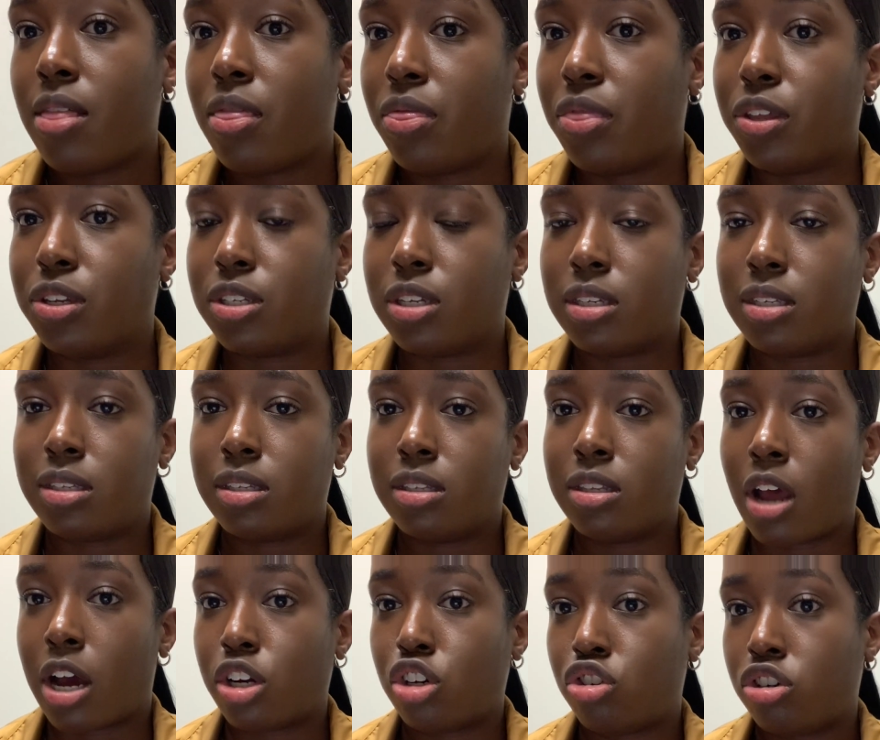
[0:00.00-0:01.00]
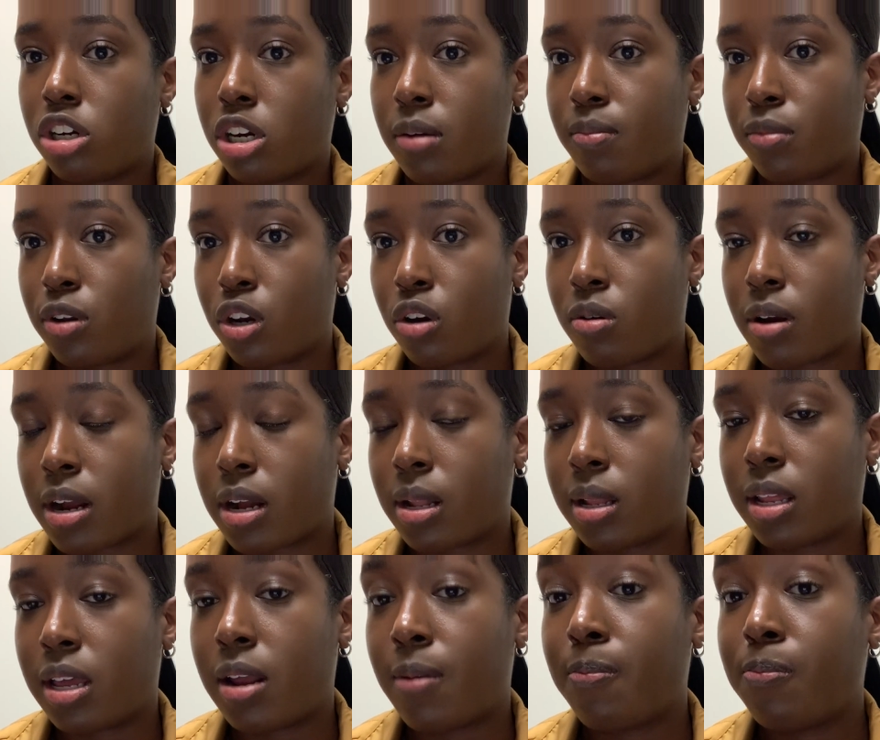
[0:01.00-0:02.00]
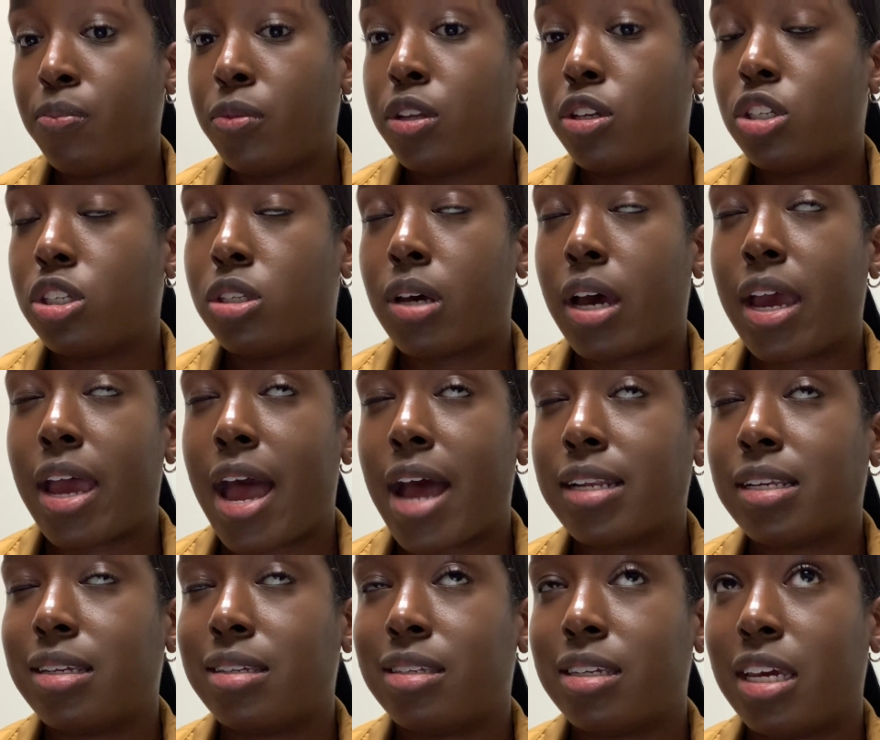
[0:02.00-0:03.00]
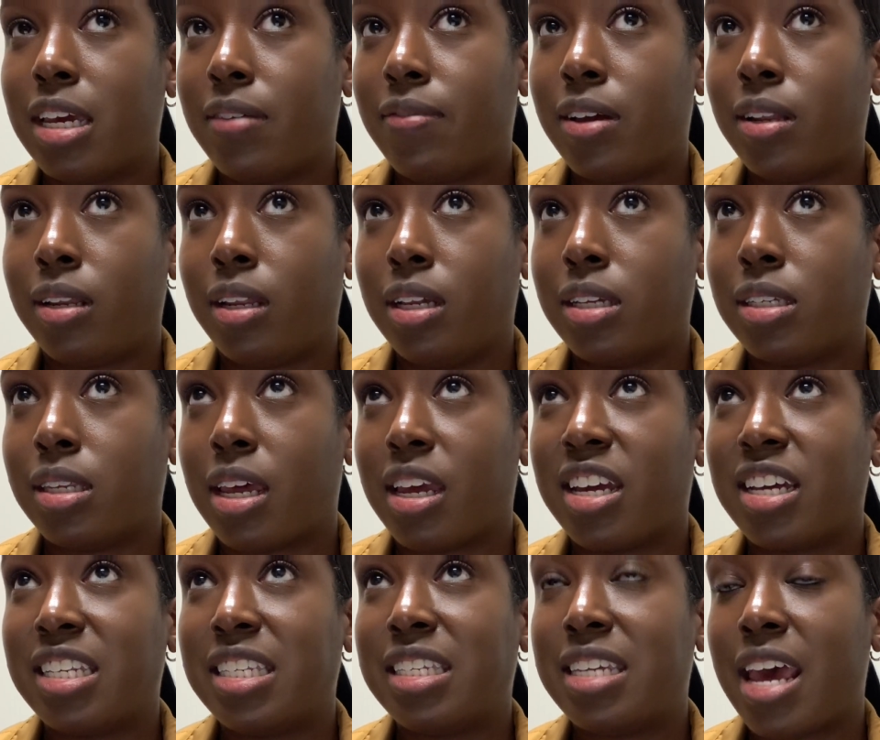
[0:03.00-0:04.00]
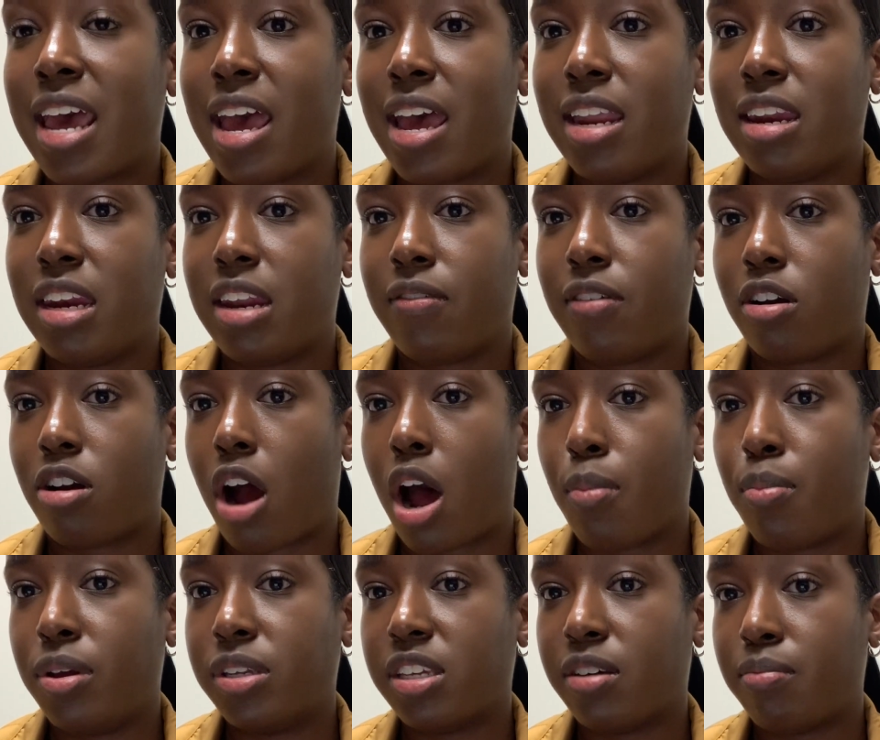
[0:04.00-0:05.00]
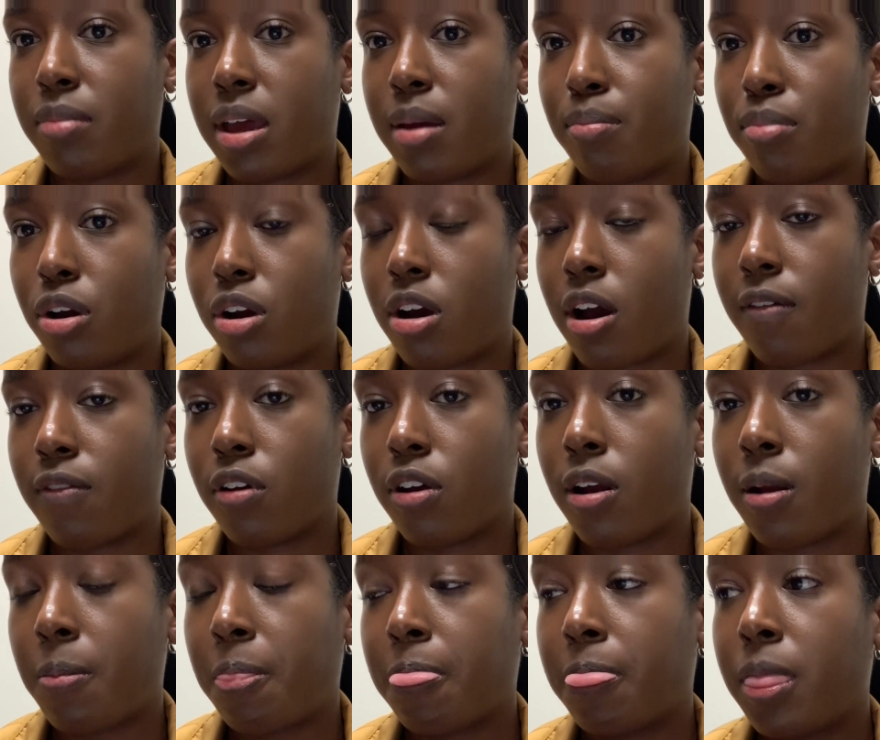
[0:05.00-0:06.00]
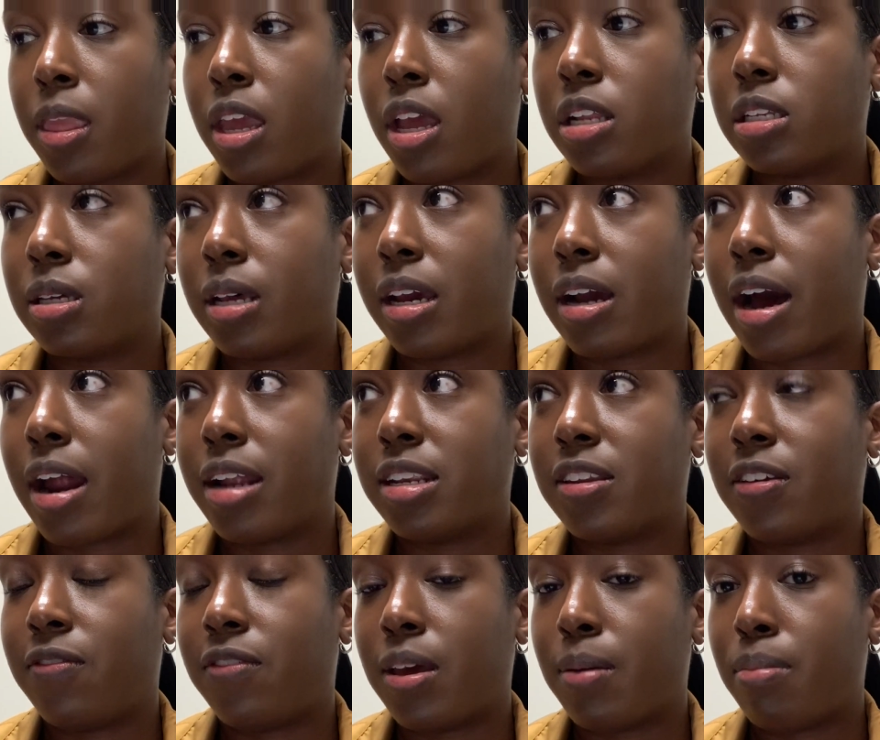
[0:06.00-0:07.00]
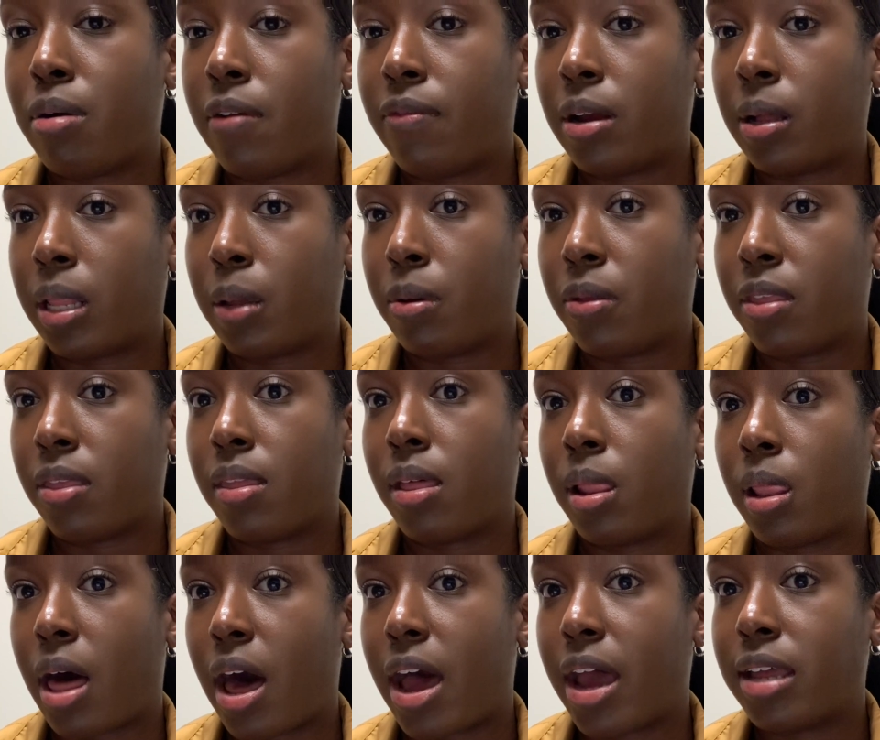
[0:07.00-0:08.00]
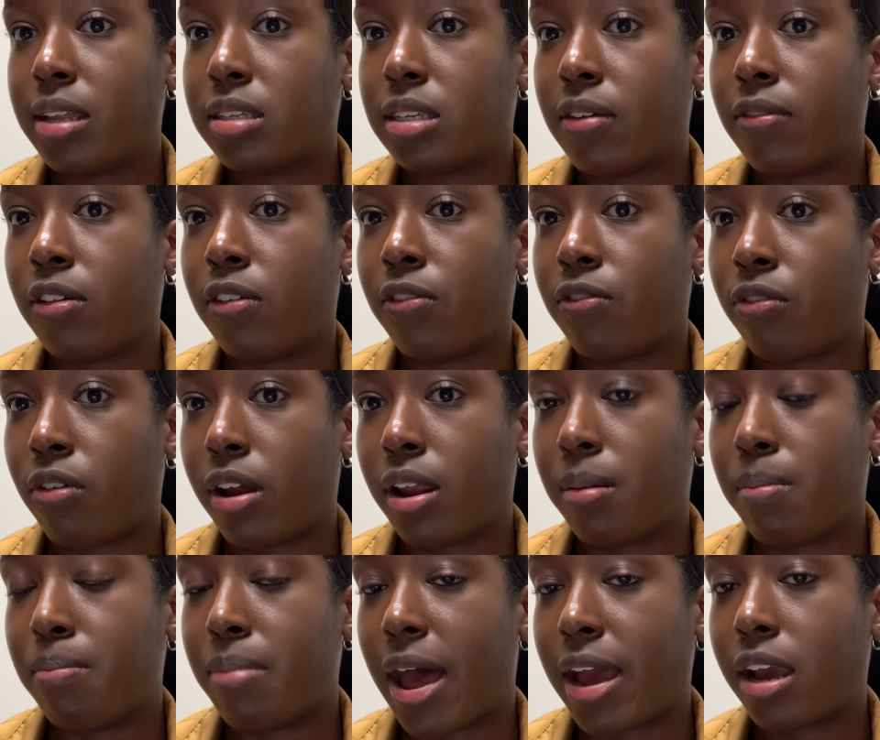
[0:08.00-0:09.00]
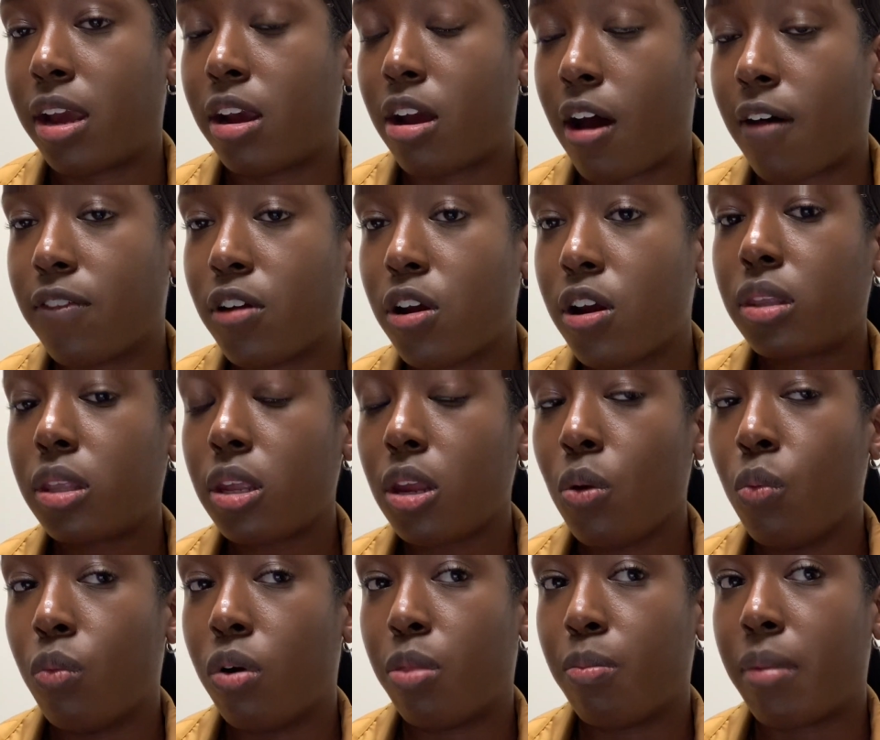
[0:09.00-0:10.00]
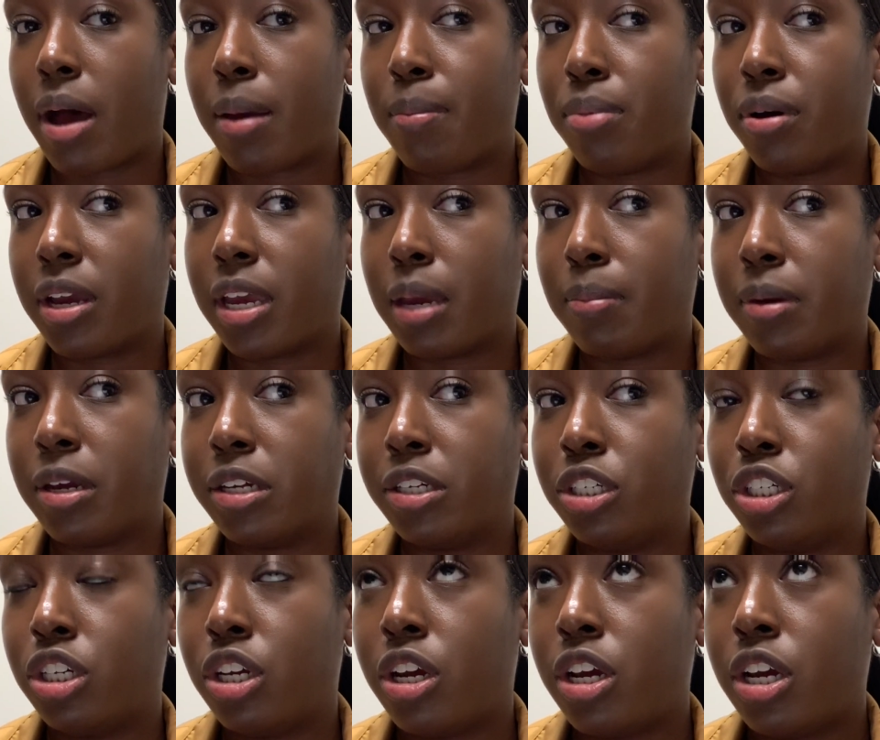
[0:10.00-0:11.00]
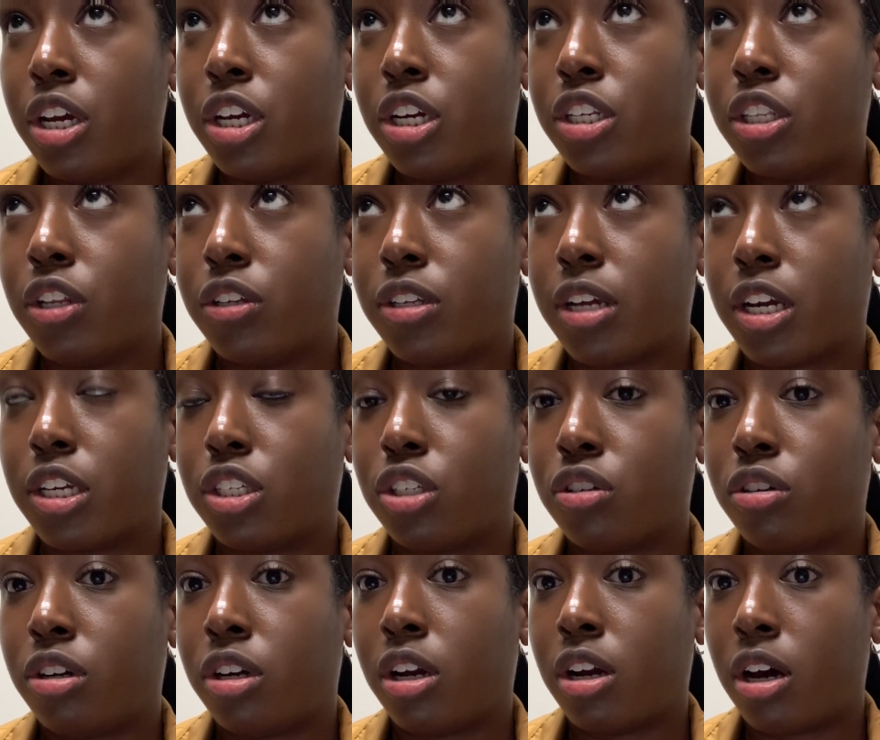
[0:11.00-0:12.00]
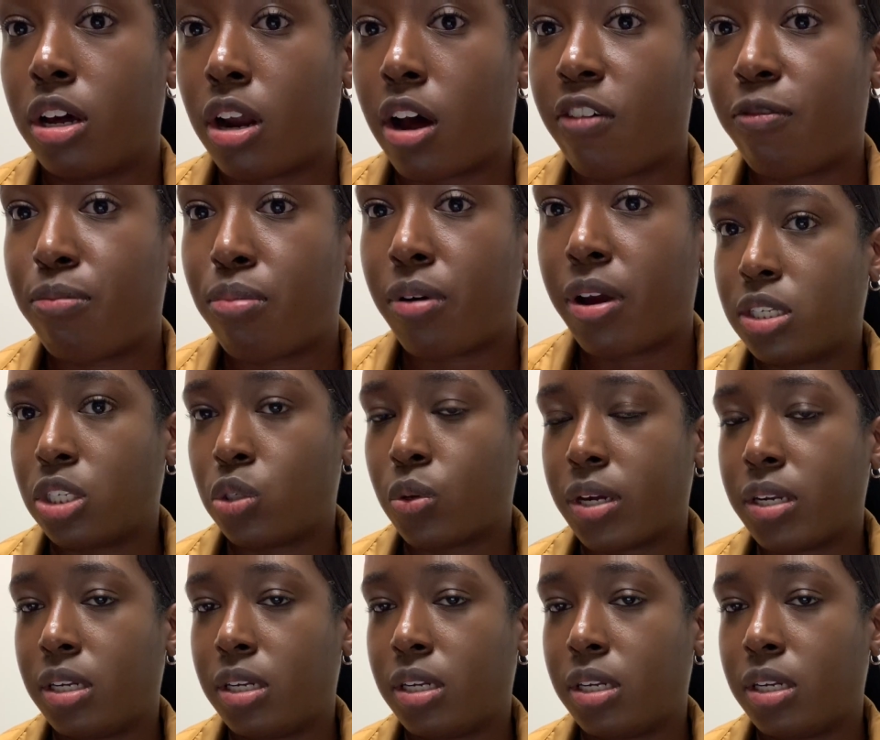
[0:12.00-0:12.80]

this is not trimmed correctly. So I had to save at least like 10 different copies of my book cover. so I got it to fit perfectly within the lines of the front and back cover. With my book image, there's like a certain cutoff point, so I